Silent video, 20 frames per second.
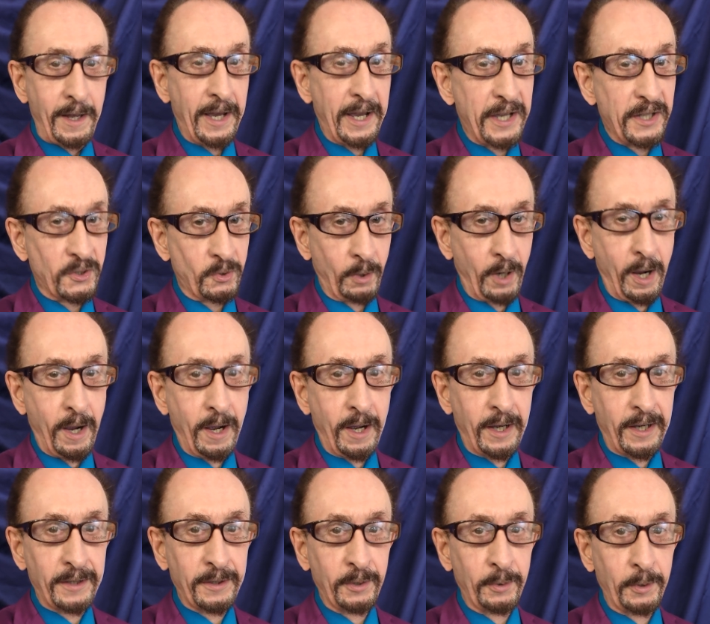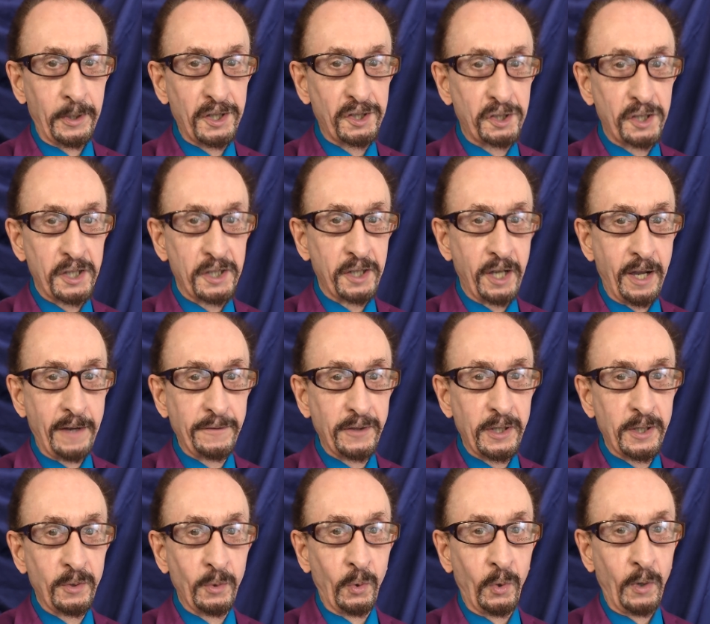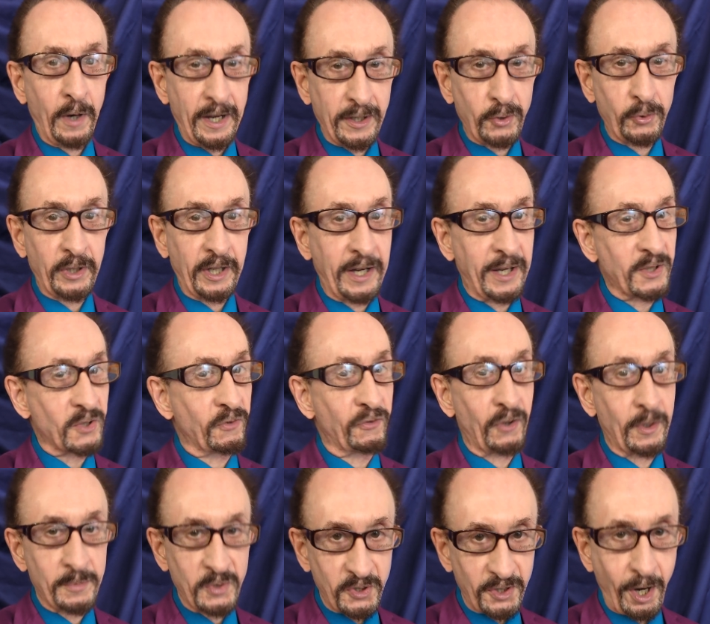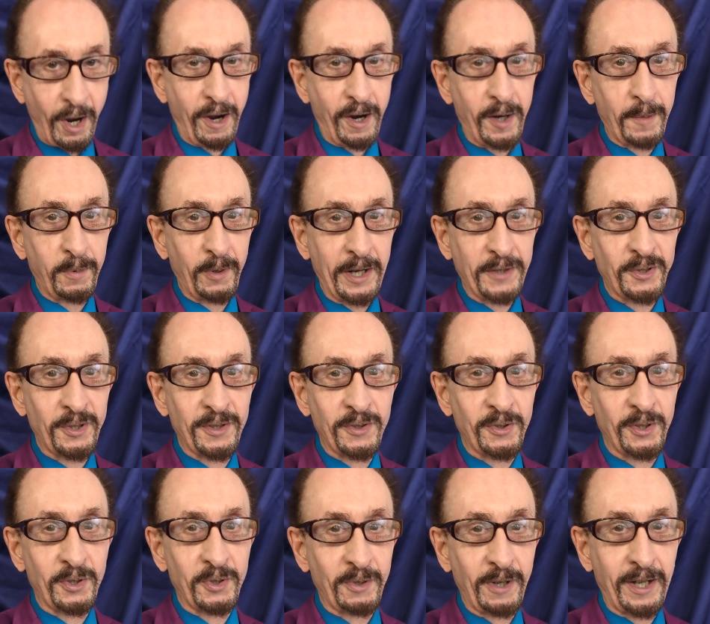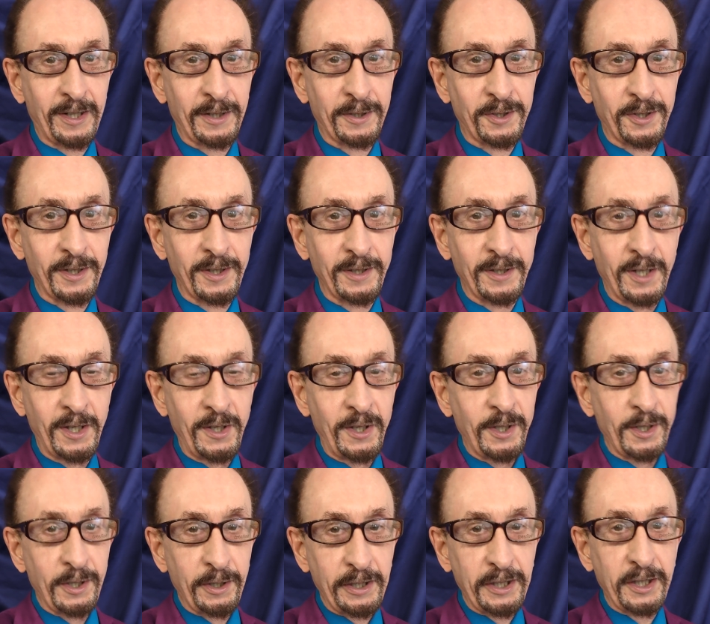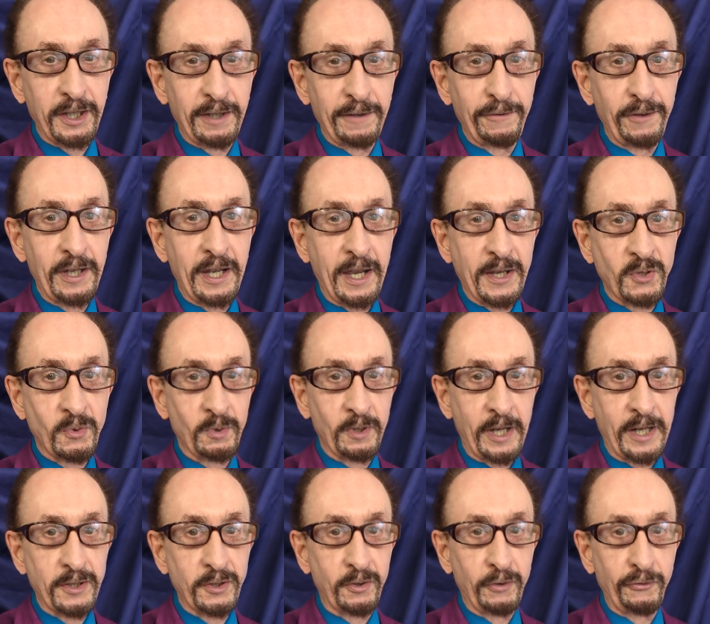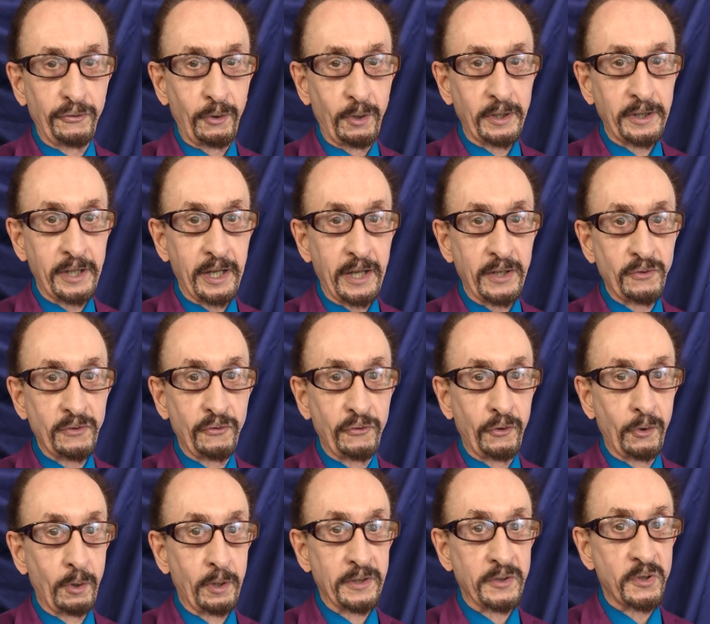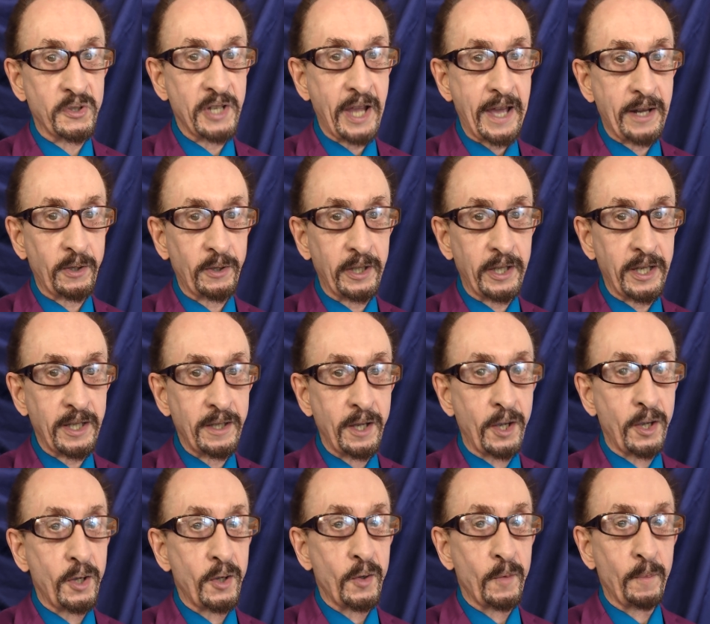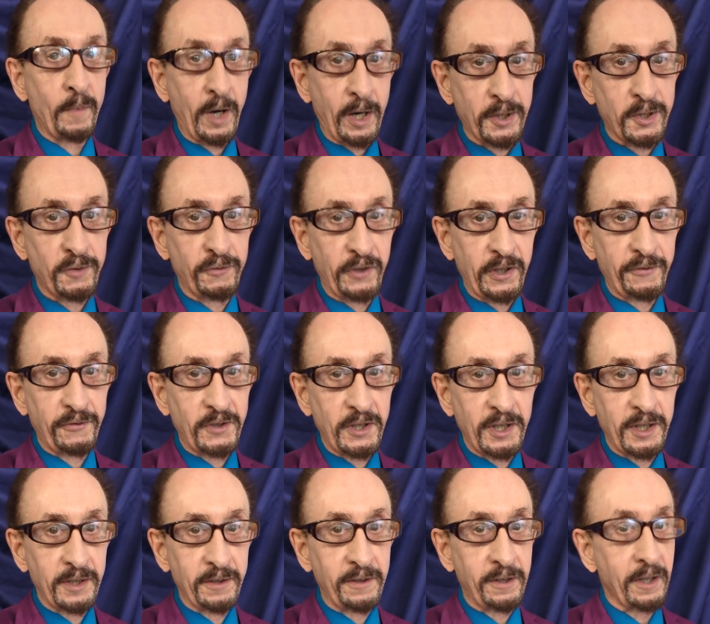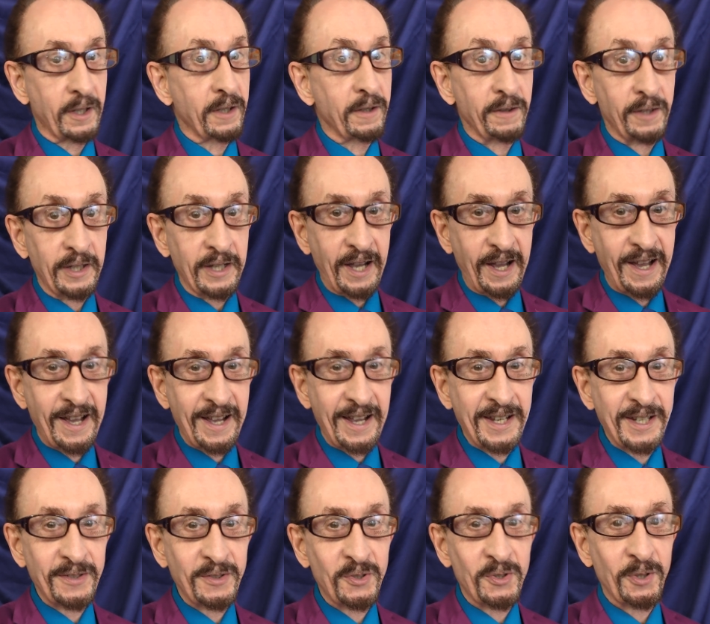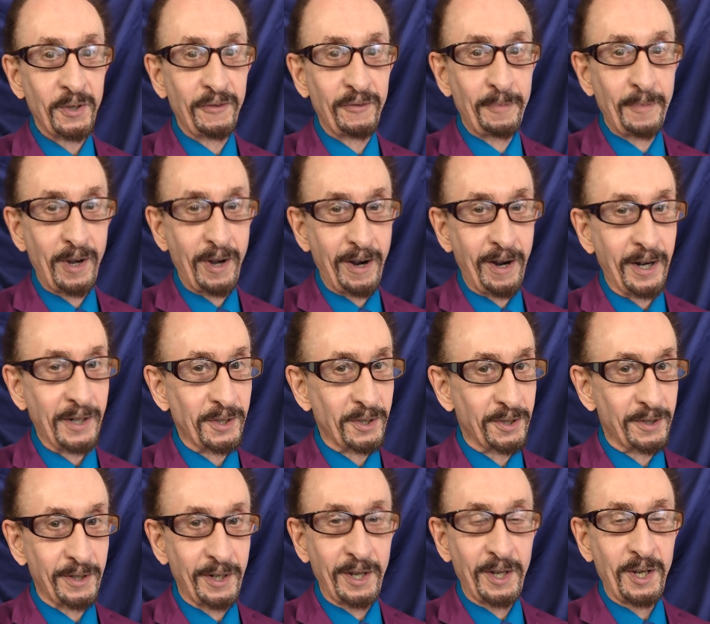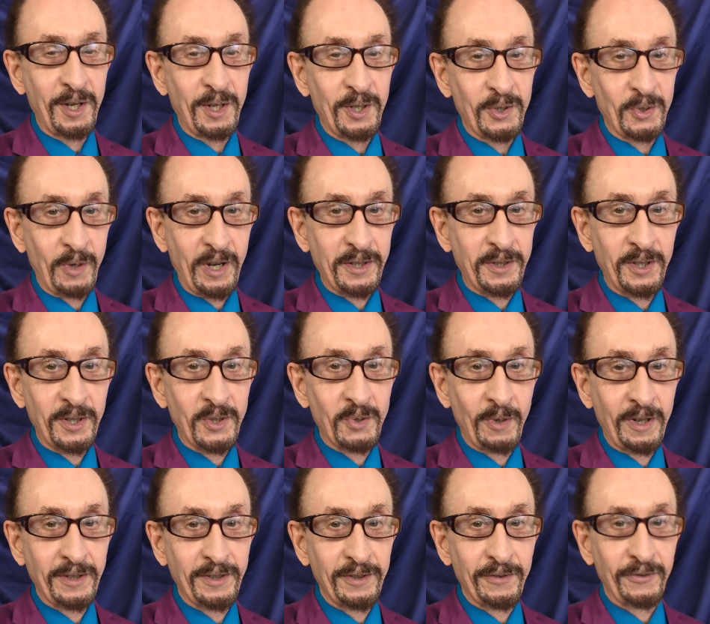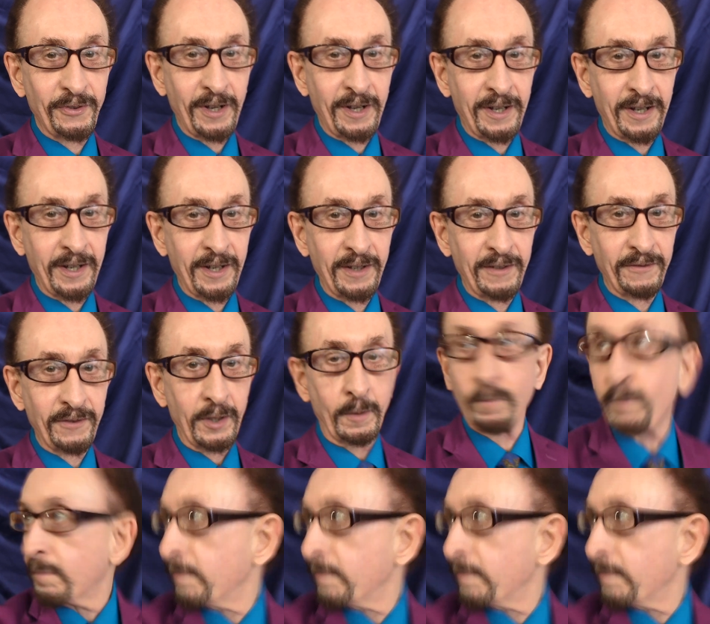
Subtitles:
Hi, it's Ra, Rishi Kavi Raghudas from Star Presence Astrology, here to give the astrological forecast for Saturday, March 15th, the Ides of March, 2025.